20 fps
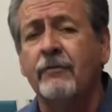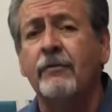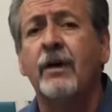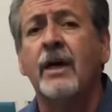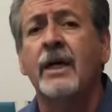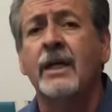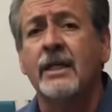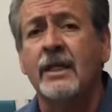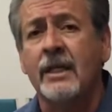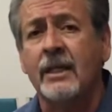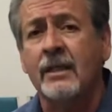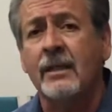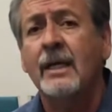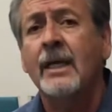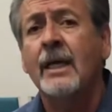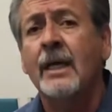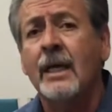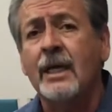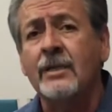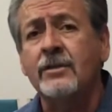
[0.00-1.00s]
finding
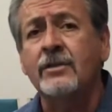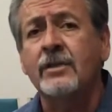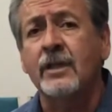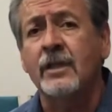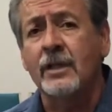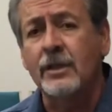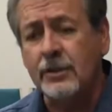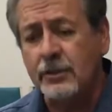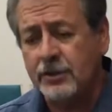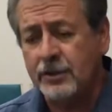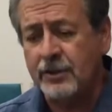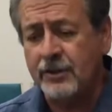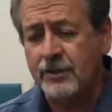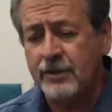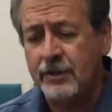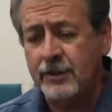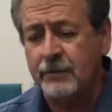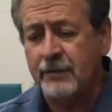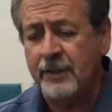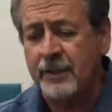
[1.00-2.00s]
a solution
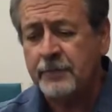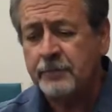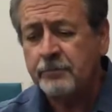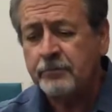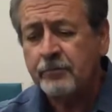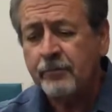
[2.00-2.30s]
to it.